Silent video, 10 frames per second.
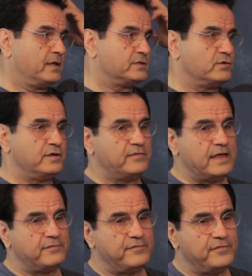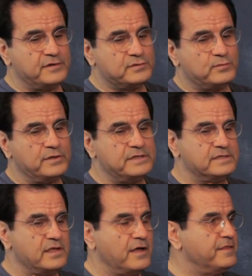So if that first one is
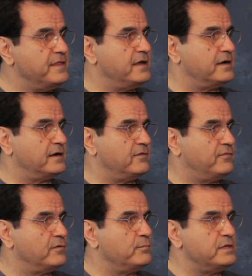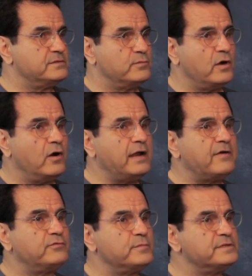not there, if you're missing, we all
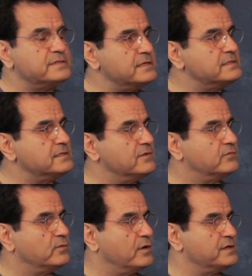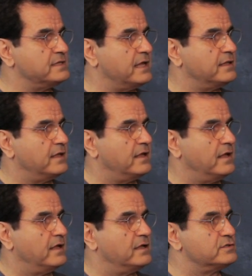have to be sensitive towards that.
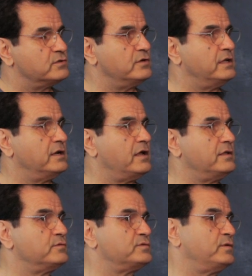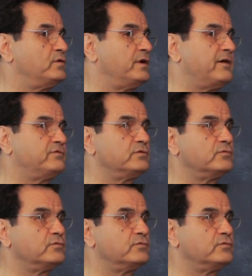So in other words, we don't have to